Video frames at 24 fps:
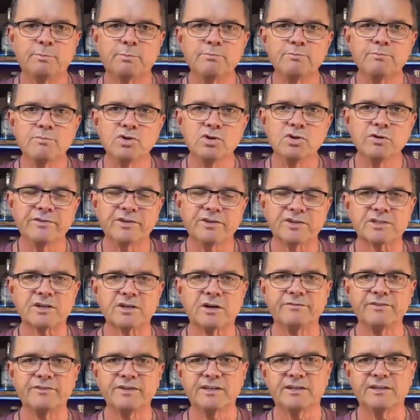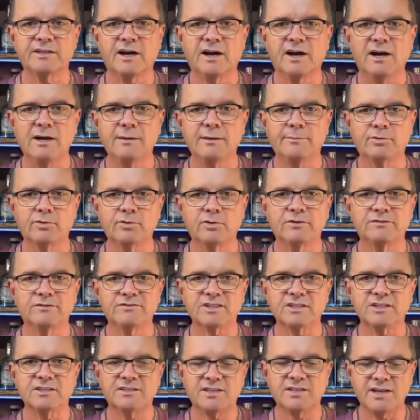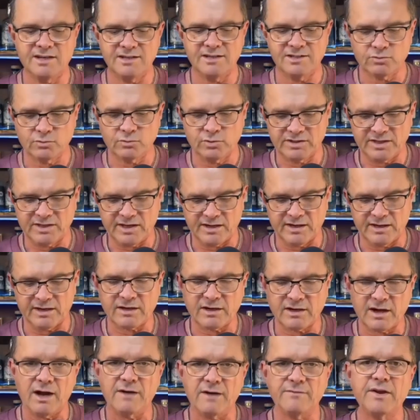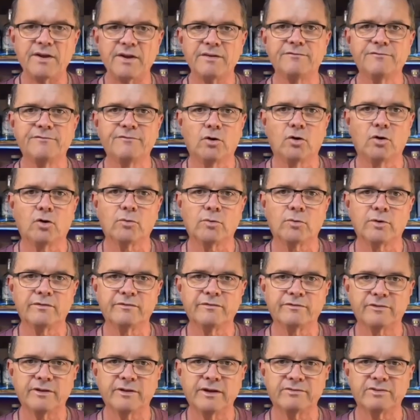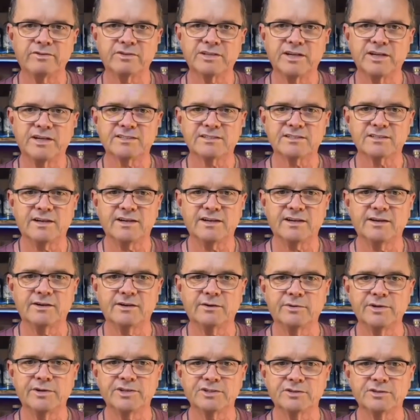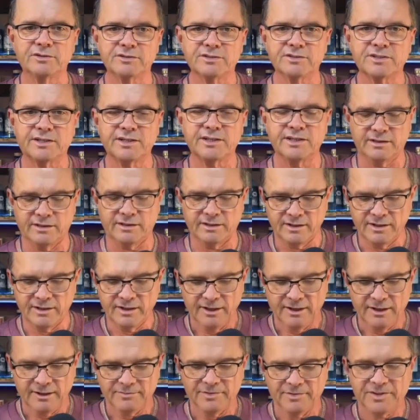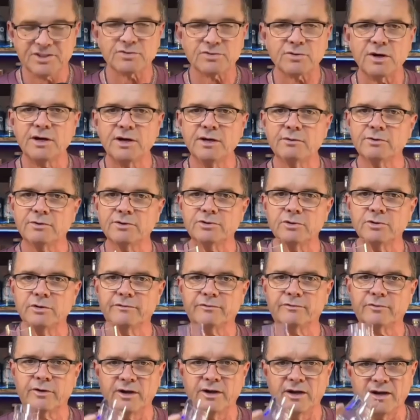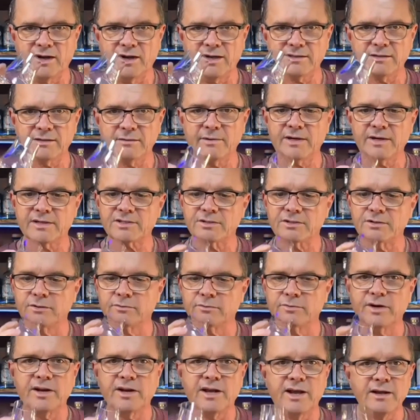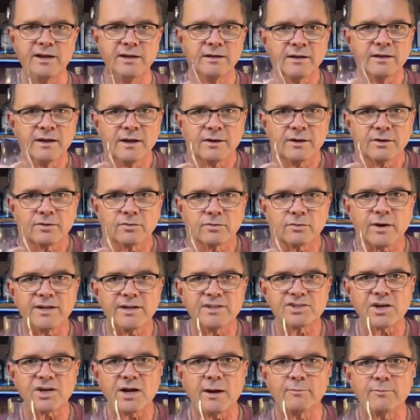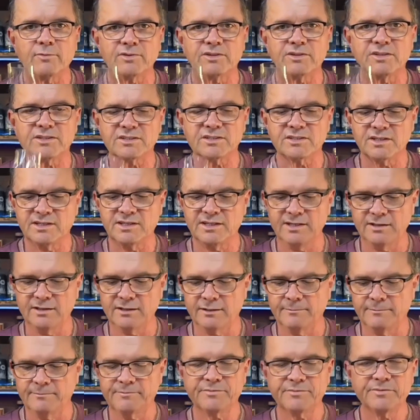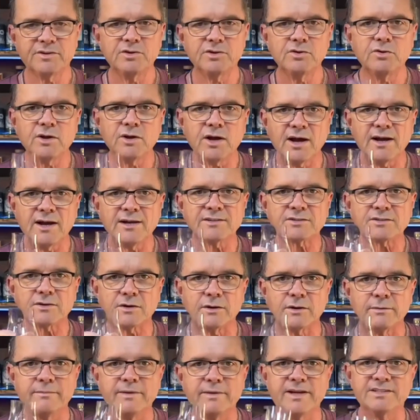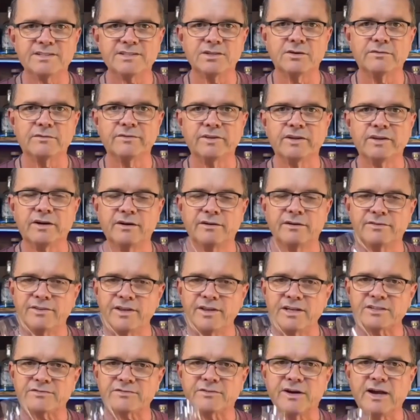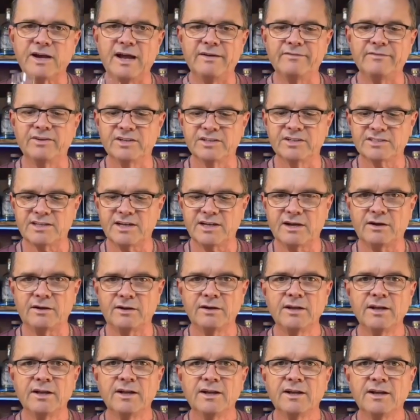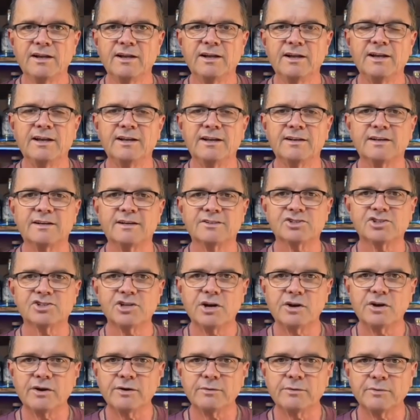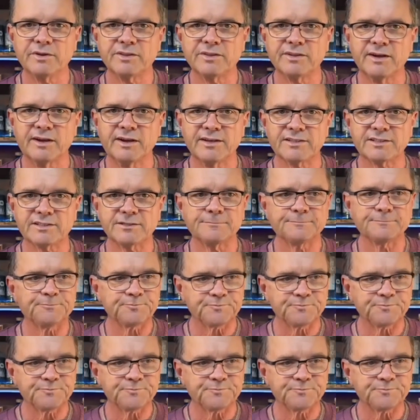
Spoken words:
move yourself into high proofs and taste what that agave-forward flavor tastes like in original tequila, this right here will do it for you. Atanasio, Renee, great job with this tequila. You guys are amazing over there. Thanks for having us out and sharing with us.